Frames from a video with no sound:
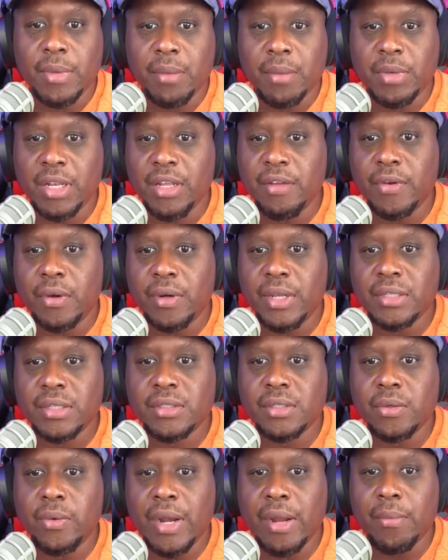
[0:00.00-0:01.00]
I believe, on
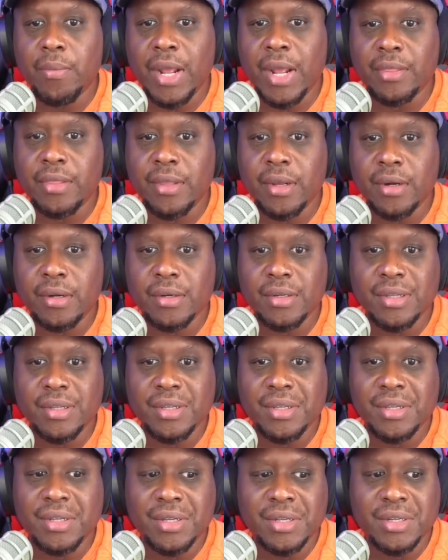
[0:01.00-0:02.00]
Instagram right there.
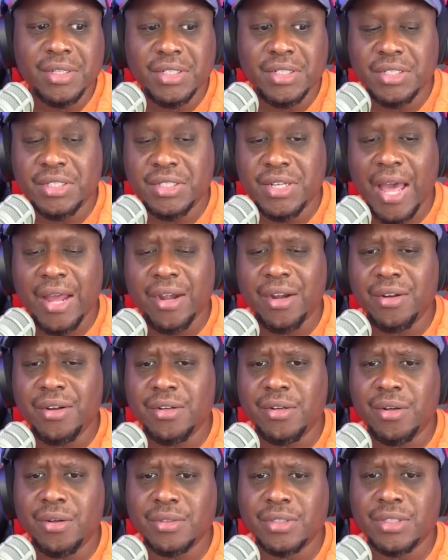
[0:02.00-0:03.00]
She's not an
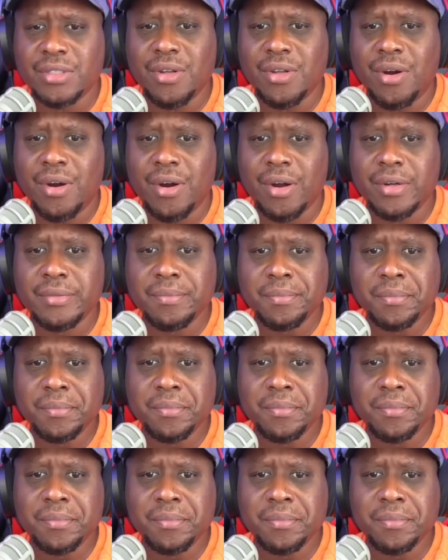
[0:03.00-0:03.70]
adult star.